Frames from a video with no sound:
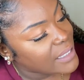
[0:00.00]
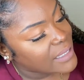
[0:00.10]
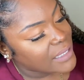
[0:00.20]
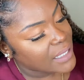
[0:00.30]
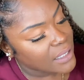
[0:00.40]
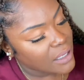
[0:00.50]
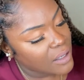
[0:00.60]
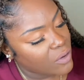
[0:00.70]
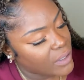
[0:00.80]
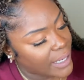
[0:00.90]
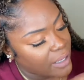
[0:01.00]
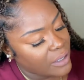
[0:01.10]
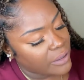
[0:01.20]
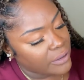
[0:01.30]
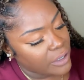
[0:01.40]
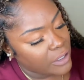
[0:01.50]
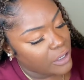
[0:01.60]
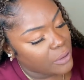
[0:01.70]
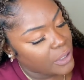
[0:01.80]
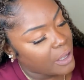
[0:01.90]
insignia, or her
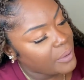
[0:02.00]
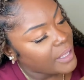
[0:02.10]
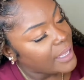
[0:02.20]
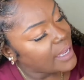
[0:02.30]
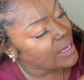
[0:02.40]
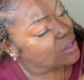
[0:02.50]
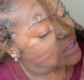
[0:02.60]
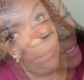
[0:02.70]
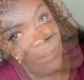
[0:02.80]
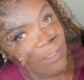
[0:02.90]
logo, it looks like